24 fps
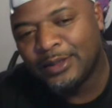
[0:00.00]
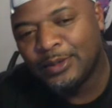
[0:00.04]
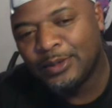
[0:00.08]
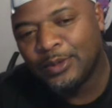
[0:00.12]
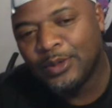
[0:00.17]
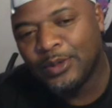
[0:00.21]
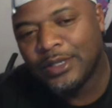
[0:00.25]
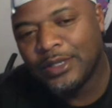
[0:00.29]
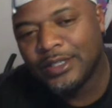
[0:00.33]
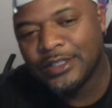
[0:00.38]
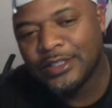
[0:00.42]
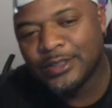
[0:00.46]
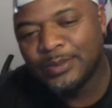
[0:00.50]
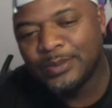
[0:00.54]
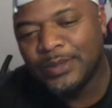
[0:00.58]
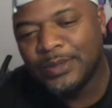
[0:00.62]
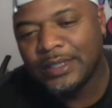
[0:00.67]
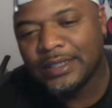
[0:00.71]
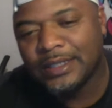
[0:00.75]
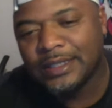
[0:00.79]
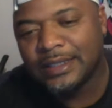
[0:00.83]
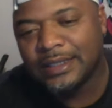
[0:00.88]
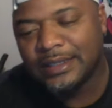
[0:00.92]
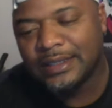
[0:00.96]
Will
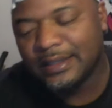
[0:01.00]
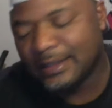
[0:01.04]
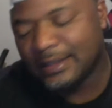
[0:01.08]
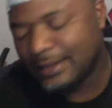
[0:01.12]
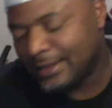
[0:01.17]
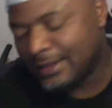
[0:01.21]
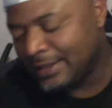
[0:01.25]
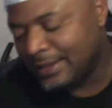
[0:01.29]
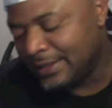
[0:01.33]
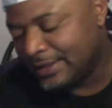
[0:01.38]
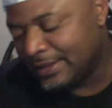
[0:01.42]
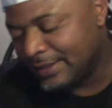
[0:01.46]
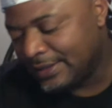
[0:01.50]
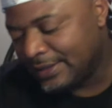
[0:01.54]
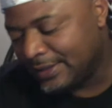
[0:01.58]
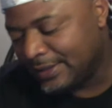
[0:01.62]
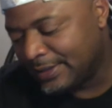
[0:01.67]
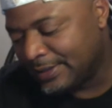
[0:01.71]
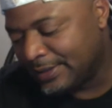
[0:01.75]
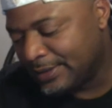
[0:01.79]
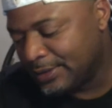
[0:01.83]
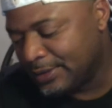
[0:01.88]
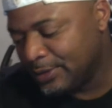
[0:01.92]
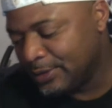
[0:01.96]
Smith and
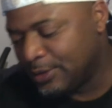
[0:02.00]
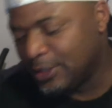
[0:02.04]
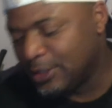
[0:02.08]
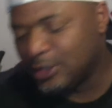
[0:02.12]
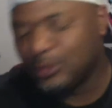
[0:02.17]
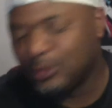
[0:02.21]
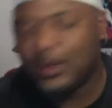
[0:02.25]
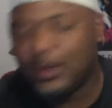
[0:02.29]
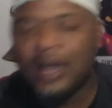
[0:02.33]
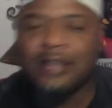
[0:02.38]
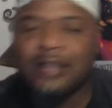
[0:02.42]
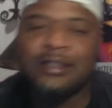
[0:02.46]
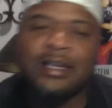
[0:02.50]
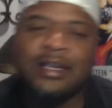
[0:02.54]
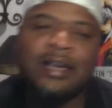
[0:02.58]
Chris Rock